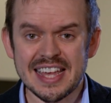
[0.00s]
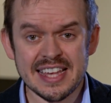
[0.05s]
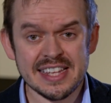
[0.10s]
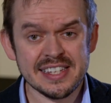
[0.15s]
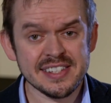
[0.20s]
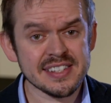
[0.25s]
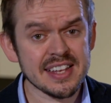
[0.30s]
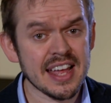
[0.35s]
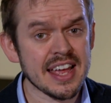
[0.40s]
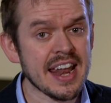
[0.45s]

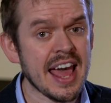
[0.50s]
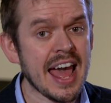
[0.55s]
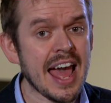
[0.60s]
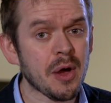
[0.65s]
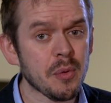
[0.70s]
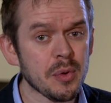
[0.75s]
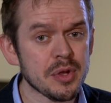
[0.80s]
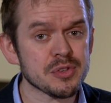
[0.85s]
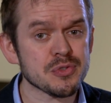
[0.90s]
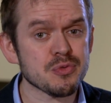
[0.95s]
is and
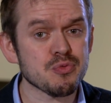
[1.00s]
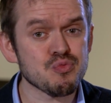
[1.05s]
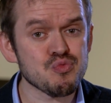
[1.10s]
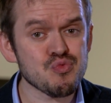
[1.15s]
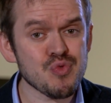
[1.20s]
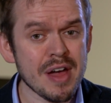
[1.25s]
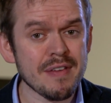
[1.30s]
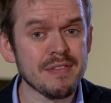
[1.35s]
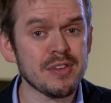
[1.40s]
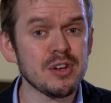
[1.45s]
how it's
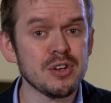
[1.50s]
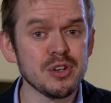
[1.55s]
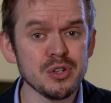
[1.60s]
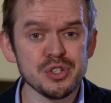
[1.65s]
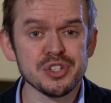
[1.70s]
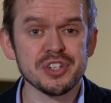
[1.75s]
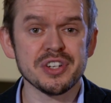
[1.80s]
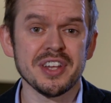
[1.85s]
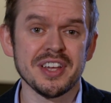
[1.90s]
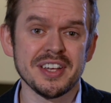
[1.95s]

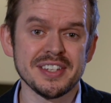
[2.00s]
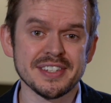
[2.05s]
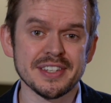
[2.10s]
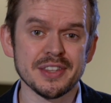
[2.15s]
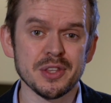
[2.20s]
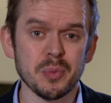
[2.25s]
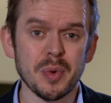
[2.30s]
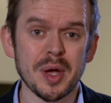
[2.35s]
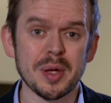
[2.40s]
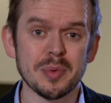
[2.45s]

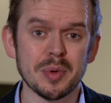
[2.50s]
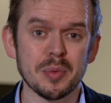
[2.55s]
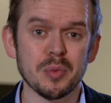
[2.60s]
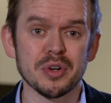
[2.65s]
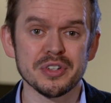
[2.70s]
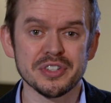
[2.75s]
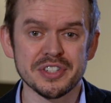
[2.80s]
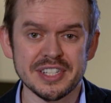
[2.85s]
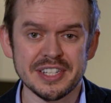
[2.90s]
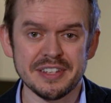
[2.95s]
revolutionising the way we
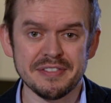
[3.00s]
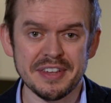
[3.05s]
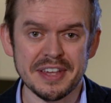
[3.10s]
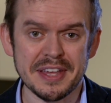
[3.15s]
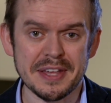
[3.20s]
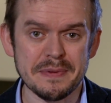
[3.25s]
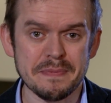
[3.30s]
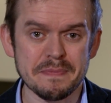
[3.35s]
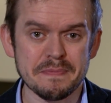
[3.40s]
watch TV.